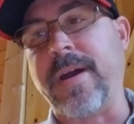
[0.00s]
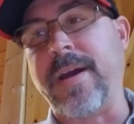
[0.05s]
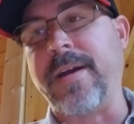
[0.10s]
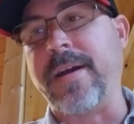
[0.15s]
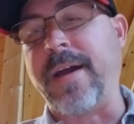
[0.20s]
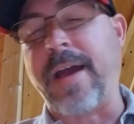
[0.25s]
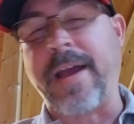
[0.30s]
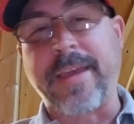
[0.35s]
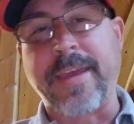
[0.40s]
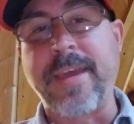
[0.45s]

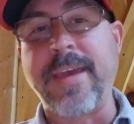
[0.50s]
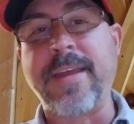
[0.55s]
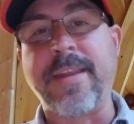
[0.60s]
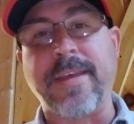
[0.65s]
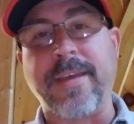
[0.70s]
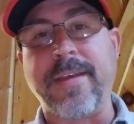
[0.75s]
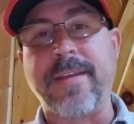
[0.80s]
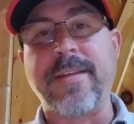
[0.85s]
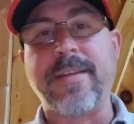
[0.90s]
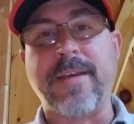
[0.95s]
I get
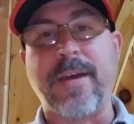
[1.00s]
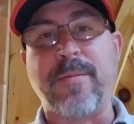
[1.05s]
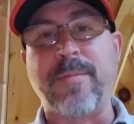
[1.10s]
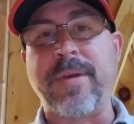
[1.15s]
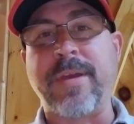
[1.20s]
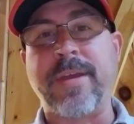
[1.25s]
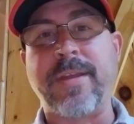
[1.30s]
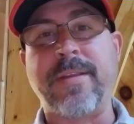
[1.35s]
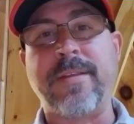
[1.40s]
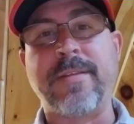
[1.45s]
it. I
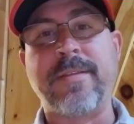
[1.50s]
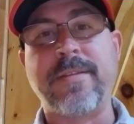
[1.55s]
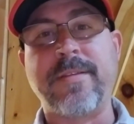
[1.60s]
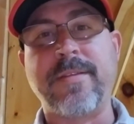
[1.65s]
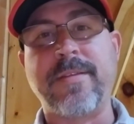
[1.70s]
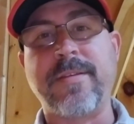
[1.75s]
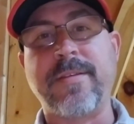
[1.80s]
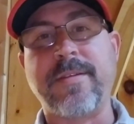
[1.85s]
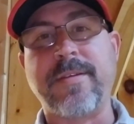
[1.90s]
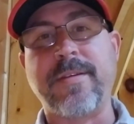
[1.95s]
mean,
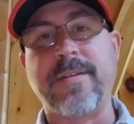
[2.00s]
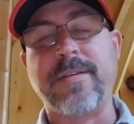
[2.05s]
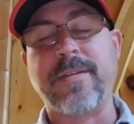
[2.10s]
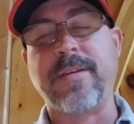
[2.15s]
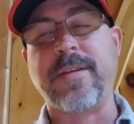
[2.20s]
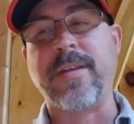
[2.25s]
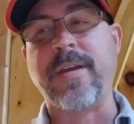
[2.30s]
I